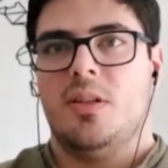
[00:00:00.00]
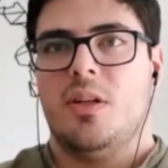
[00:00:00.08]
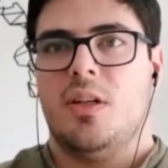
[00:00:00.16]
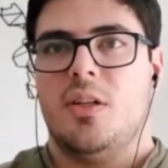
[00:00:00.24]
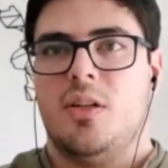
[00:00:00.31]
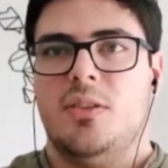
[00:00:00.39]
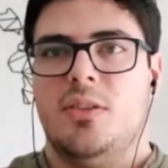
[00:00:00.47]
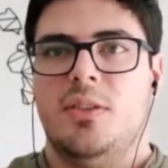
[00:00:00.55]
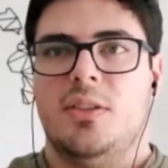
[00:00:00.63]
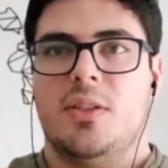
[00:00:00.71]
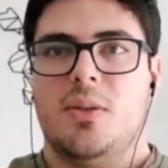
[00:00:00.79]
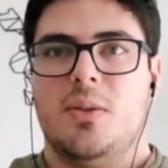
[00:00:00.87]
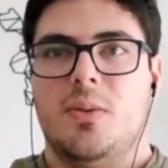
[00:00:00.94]
going on,
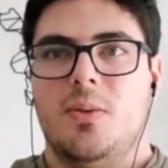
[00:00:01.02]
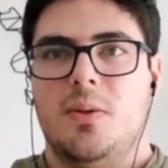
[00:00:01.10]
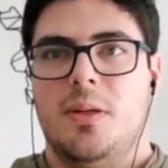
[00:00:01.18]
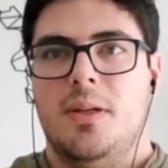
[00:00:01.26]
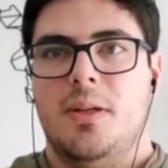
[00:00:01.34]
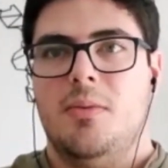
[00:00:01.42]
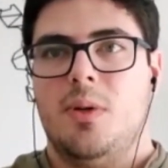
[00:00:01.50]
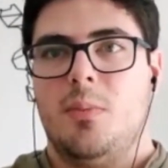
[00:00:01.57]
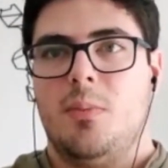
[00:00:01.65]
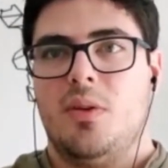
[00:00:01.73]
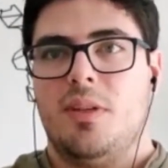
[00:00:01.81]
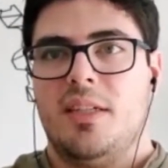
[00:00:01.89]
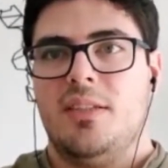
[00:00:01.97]
so we are
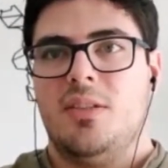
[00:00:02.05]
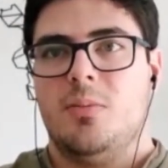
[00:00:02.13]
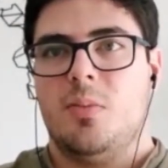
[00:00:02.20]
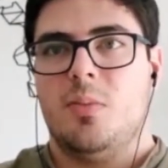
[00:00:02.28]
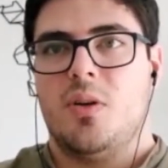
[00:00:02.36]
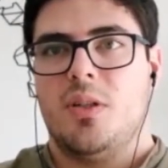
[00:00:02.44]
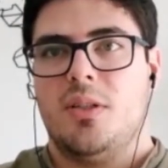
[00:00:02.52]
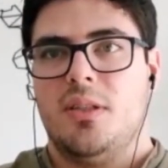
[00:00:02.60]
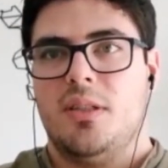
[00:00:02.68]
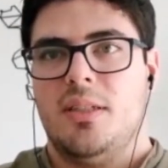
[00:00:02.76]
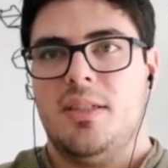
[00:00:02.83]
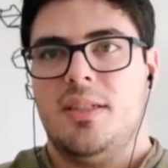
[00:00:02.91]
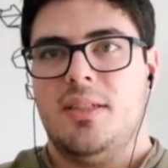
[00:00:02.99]
providing support
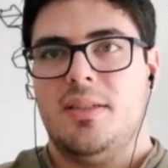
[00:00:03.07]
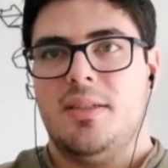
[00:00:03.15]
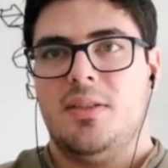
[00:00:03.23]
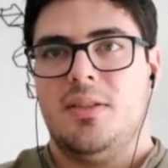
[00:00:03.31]
soon.